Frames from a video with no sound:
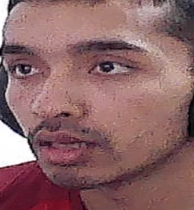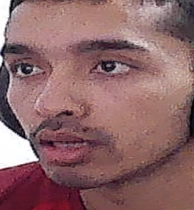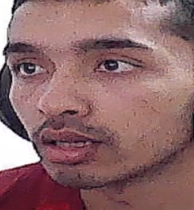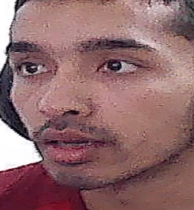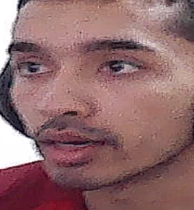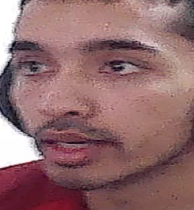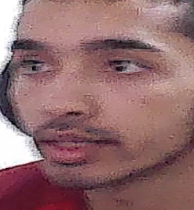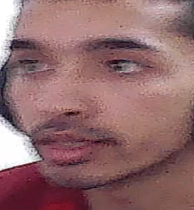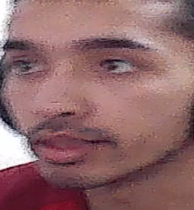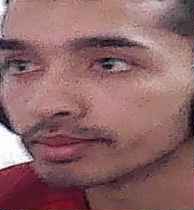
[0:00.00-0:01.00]
right,
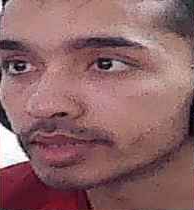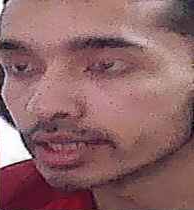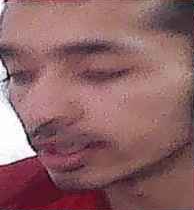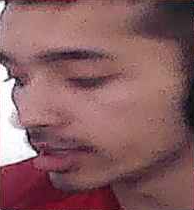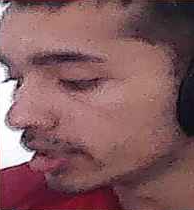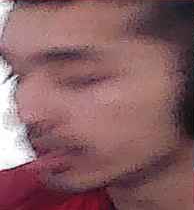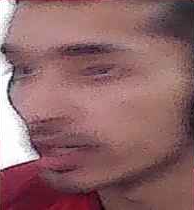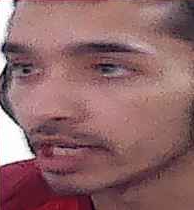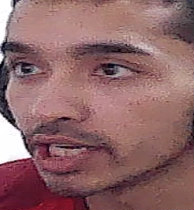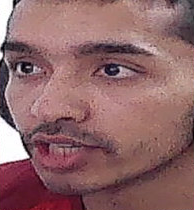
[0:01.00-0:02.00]
empty,
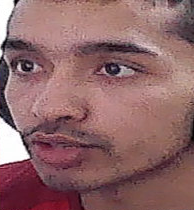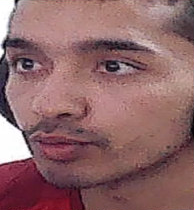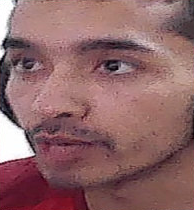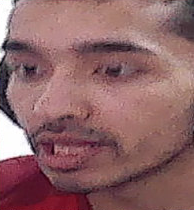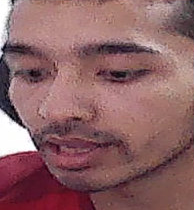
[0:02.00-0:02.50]
it will